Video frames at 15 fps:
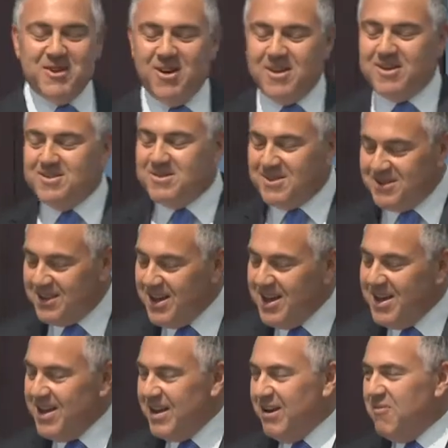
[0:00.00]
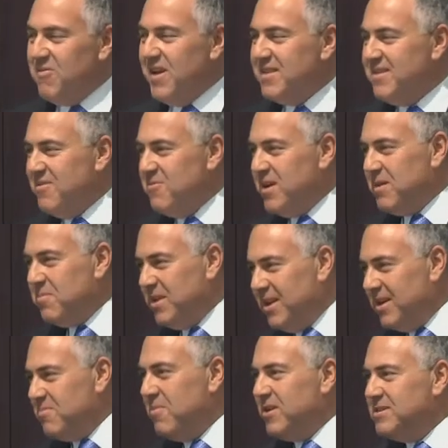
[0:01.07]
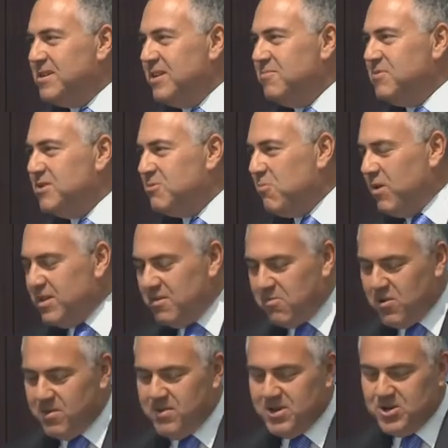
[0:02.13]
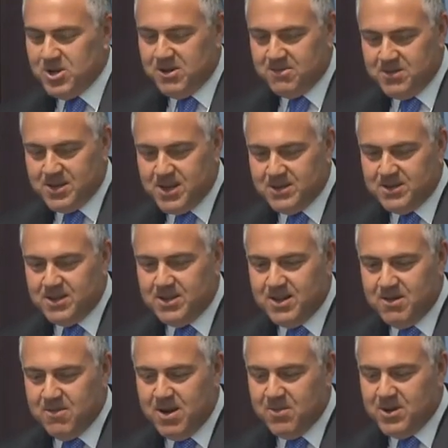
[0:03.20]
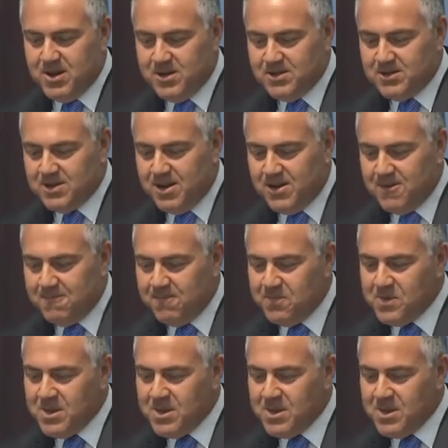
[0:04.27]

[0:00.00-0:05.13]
Tigers, and in fact, in rugby league, my team just won the premiership, South Sydney Rabbitohs. So